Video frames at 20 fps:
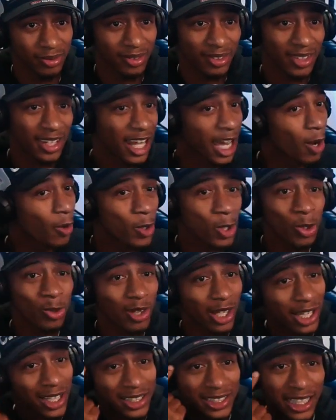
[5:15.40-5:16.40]
now when you
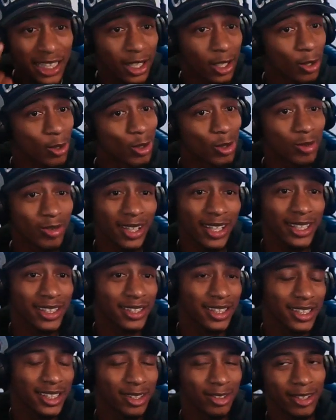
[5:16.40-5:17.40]
think of St. Louis, you think of
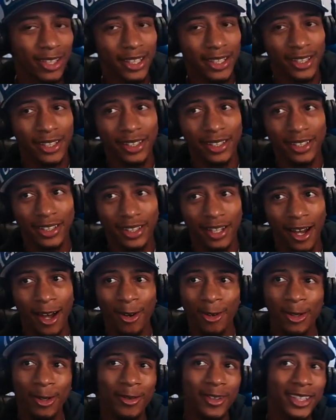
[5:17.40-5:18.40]
Sexyy Red. I
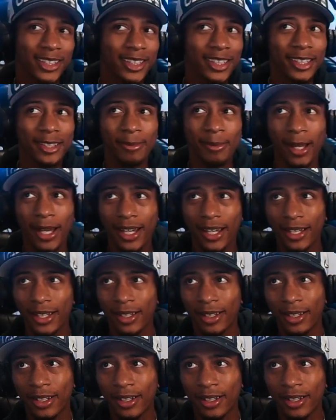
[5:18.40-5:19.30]
don't know if that's good or bad.